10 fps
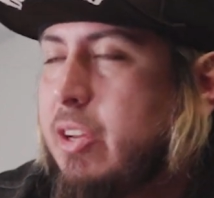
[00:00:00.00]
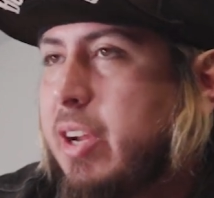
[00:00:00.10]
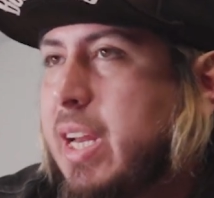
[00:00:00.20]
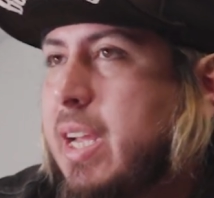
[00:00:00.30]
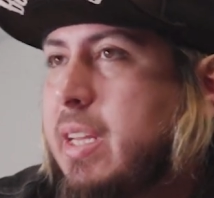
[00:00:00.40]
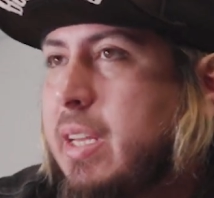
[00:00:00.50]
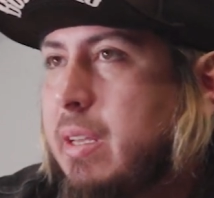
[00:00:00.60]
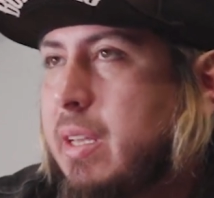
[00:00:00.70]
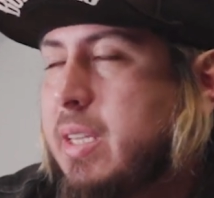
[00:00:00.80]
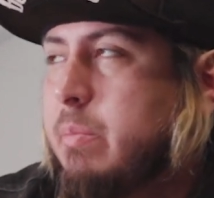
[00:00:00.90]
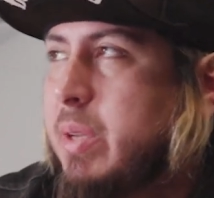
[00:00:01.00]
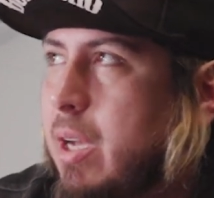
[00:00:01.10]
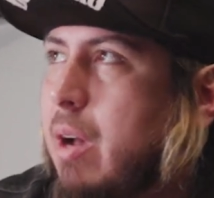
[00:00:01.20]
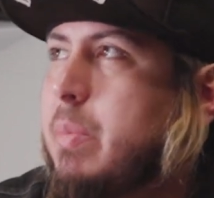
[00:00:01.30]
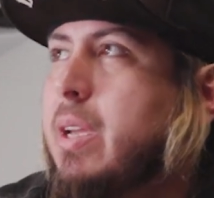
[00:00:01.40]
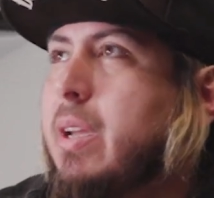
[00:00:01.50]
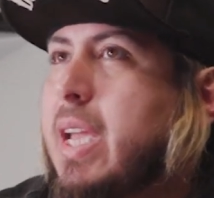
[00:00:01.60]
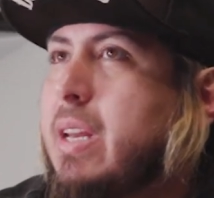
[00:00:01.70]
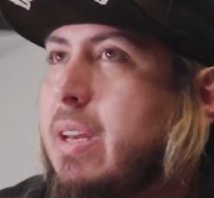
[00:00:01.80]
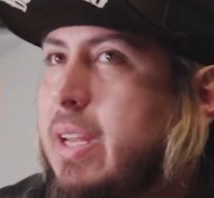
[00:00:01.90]
you're getting into becoming
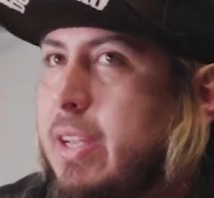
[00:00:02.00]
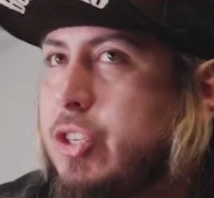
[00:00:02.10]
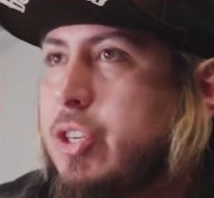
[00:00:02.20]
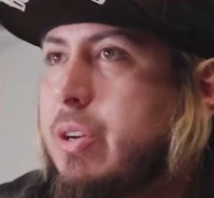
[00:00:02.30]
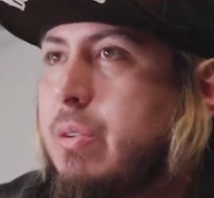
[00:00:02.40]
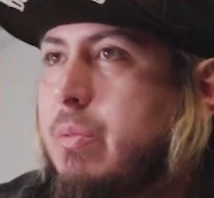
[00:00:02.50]
a niche